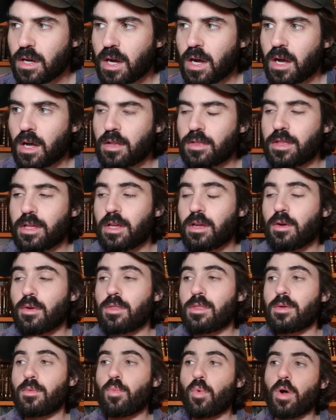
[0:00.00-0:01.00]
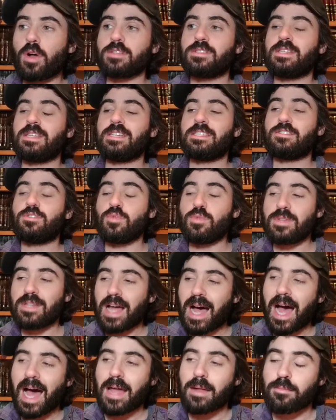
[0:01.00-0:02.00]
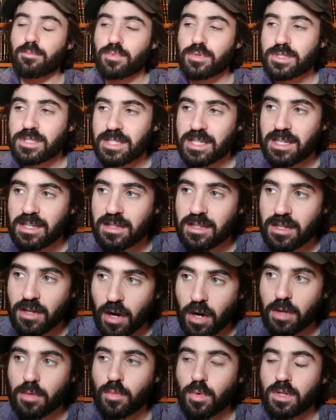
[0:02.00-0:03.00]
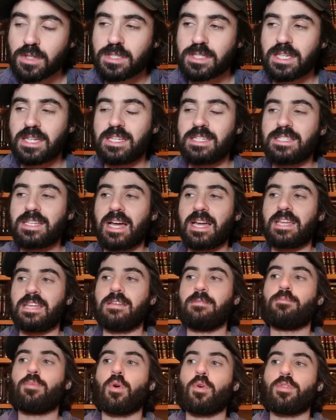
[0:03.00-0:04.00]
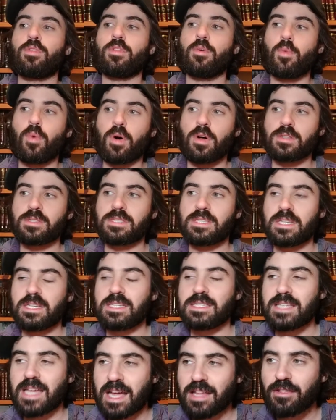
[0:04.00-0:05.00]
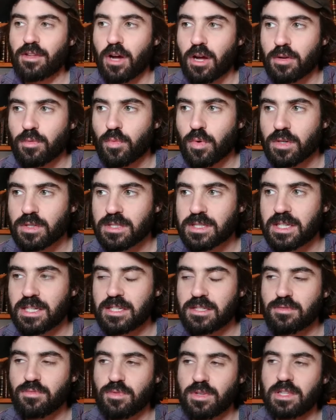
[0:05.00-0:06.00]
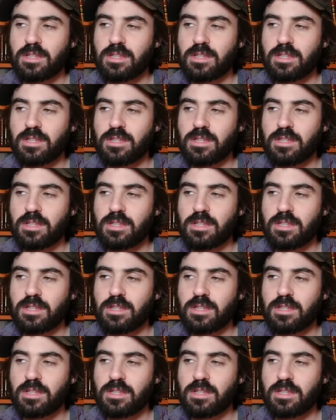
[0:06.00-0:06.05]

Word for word: uh, the, the walled cities do not precede the unwalled cities, i.e., both the walled cities and the unwalled cities.